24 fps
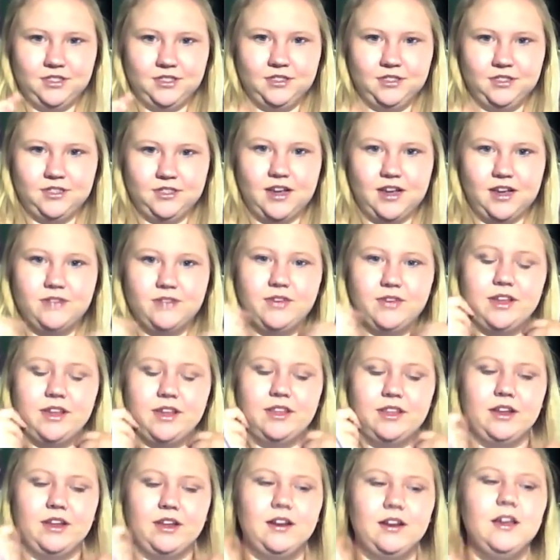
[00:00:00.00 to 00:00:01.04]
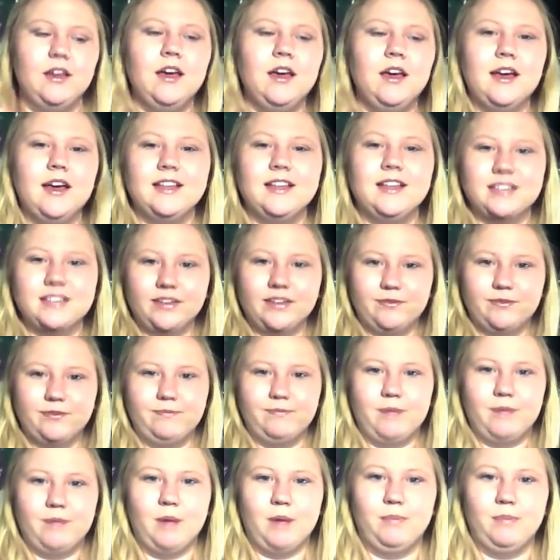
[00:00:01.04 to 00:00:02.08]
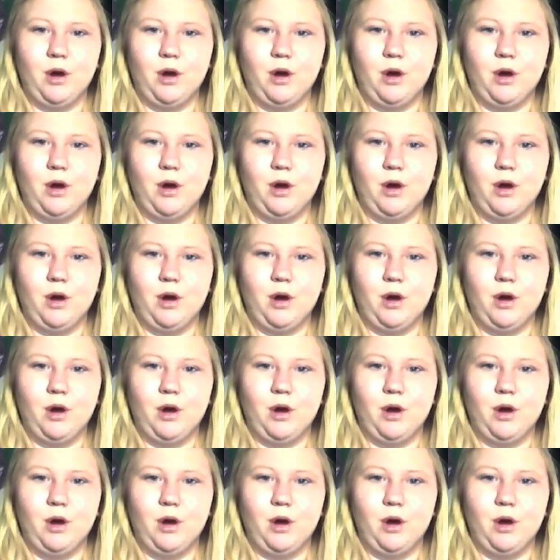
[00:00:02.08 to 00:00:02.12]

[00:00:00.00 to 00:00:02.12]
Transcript: stuff and then it's like a